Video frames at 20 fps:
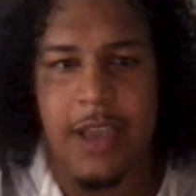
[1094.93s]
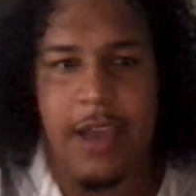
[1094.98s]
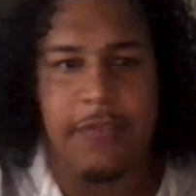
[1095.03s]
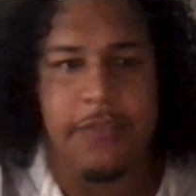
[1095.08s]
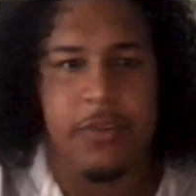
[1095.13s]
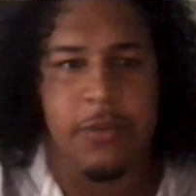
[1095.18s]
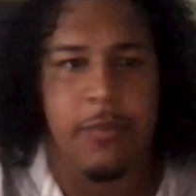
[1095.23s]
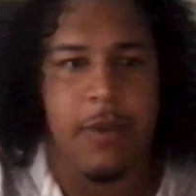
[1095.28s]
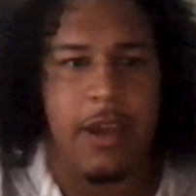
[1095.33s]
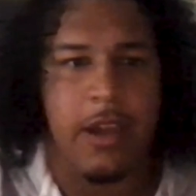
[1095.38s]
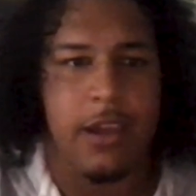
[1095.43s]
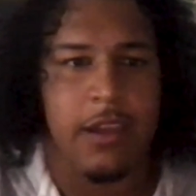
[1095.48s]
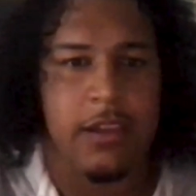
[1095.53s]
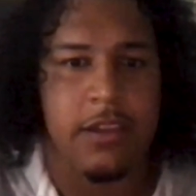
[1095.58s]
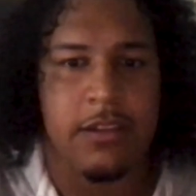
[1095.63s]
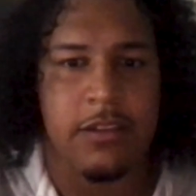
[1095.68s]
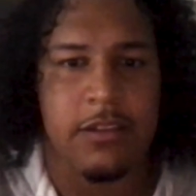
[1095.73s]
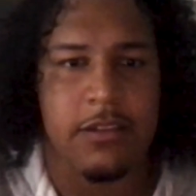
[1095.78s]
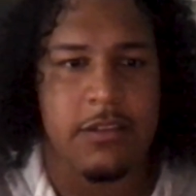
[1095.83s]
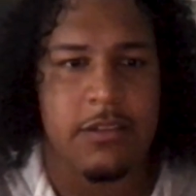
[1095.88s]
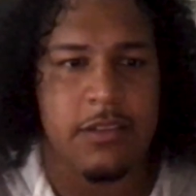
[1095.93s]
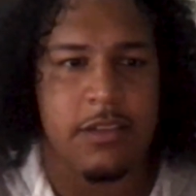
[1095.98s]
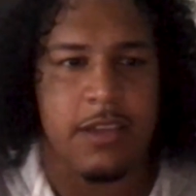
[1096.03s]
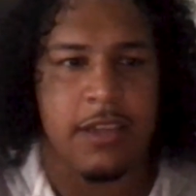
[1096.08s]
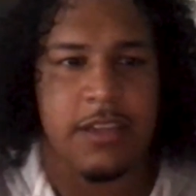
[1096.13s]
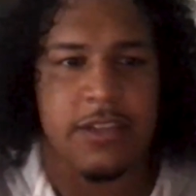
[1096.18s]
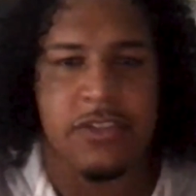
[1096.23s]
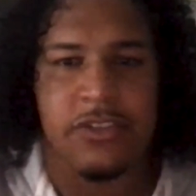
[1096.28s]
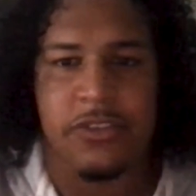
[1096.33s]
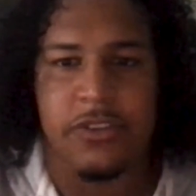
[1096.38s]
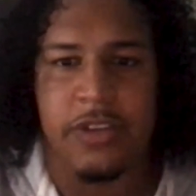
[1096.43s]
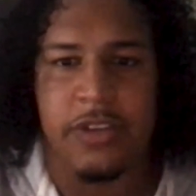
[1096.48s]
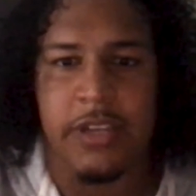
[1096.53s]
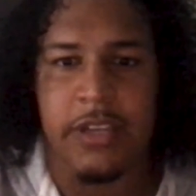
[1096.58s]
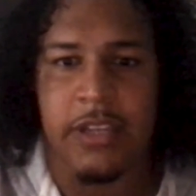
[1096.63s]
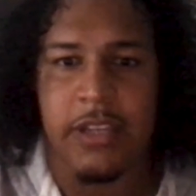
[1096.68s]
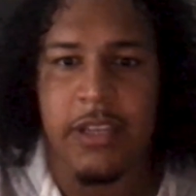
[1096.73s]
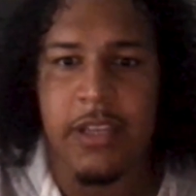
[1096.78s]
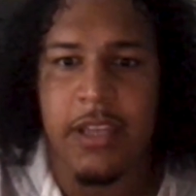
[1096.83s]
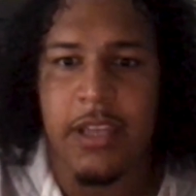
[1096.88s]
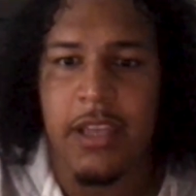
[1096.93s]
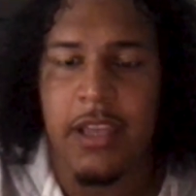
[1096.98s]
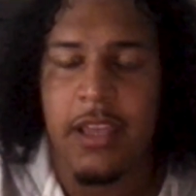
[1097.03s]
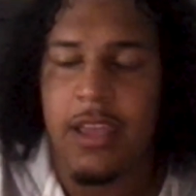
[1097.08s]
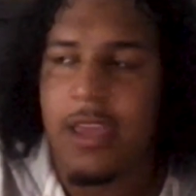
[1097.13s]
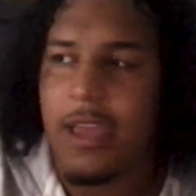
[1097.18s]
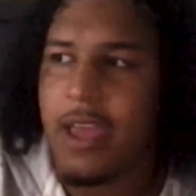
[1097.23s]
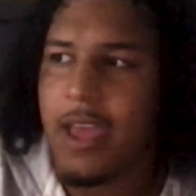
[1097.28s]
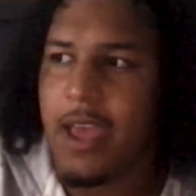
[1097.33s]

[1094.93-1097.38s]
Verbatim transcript: after my I'm sorry injury, mm.